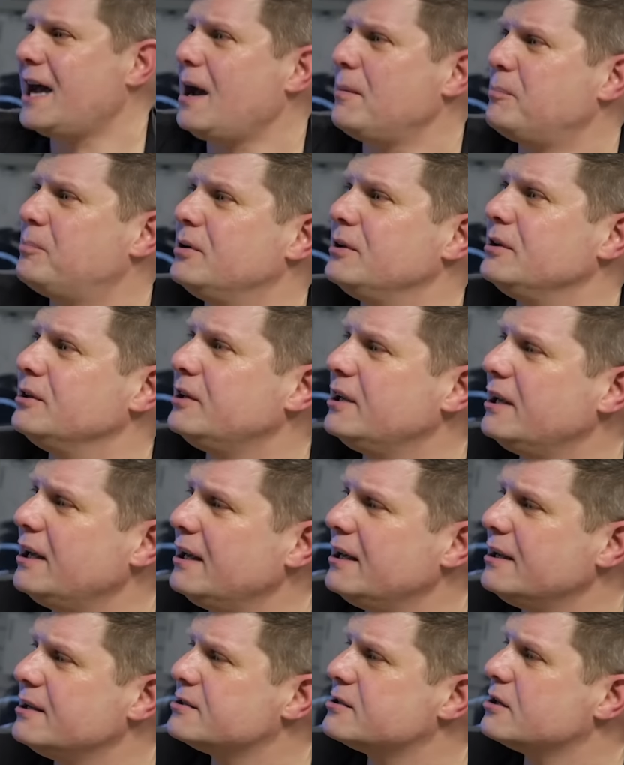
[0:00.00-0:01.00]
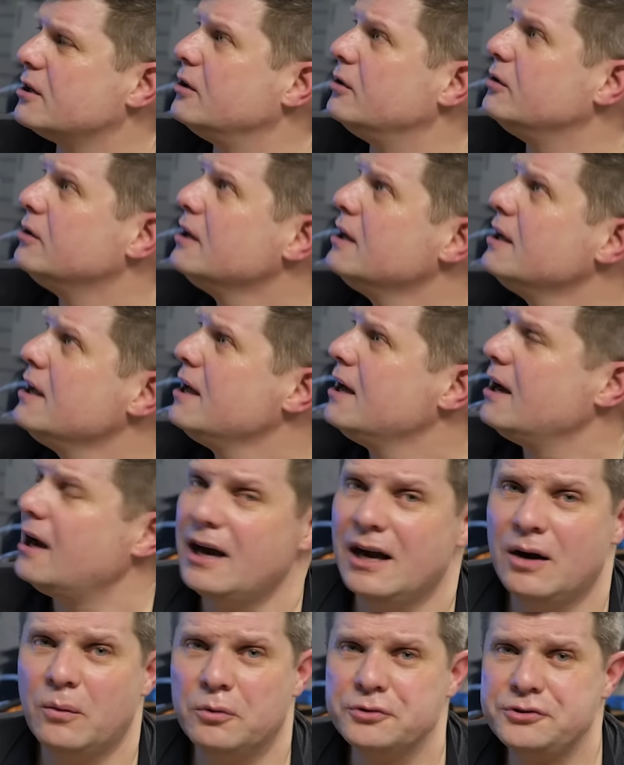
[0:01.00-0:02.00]
happened here. So
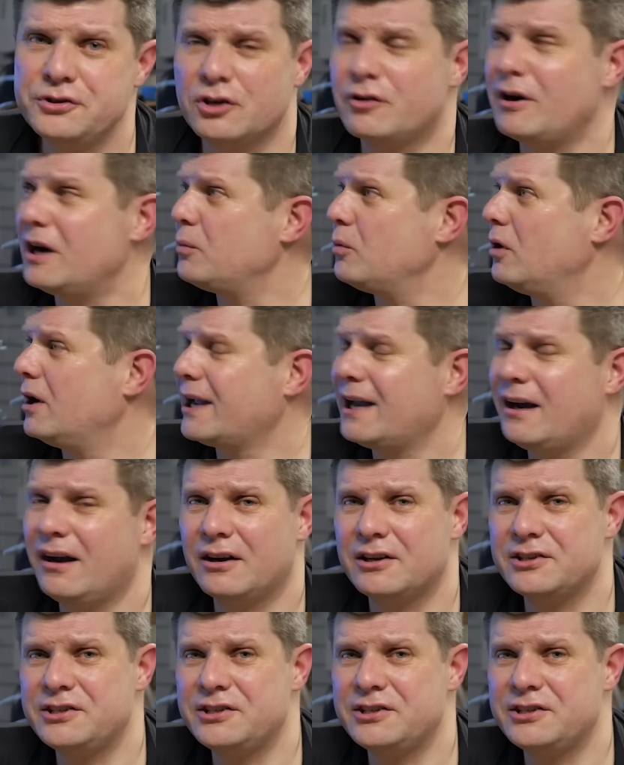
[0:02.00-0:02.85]
it wasn't a great workout.